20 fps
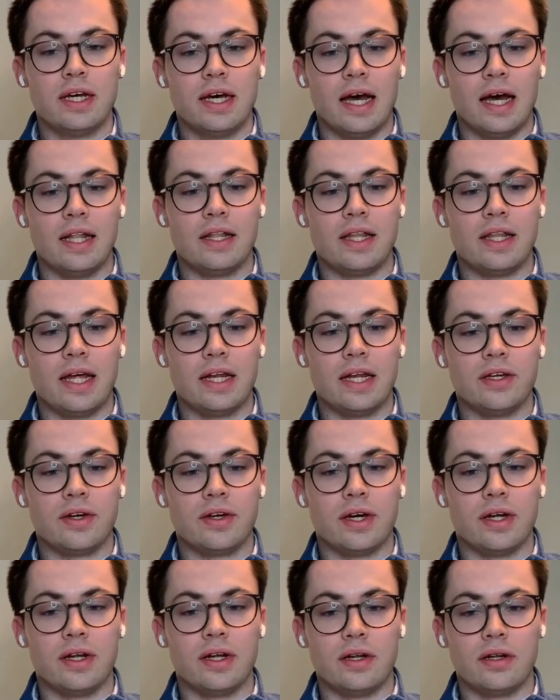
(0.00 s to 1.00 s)
and then you
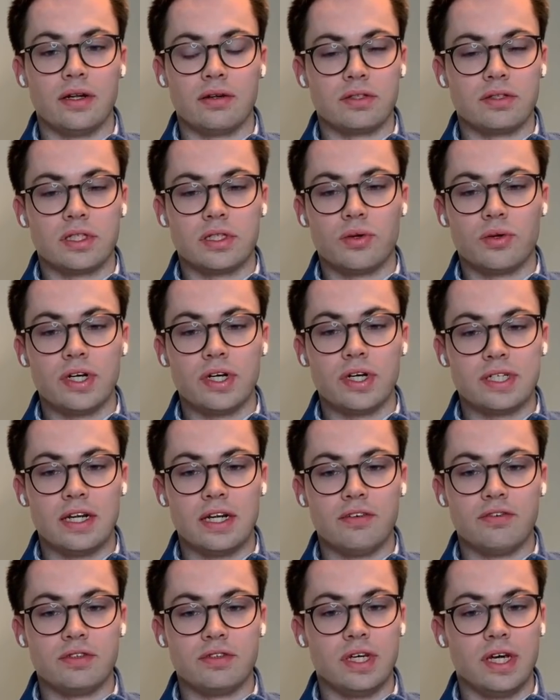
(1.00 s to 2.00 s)
can store this
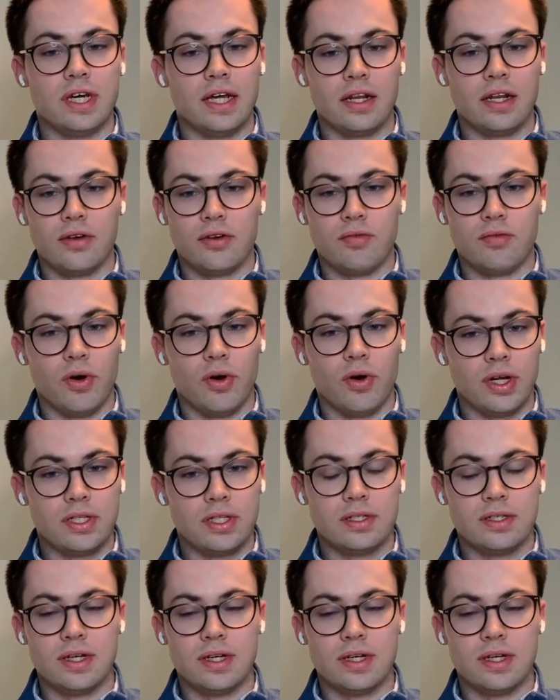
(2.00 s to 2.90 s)
NFT in your wallet.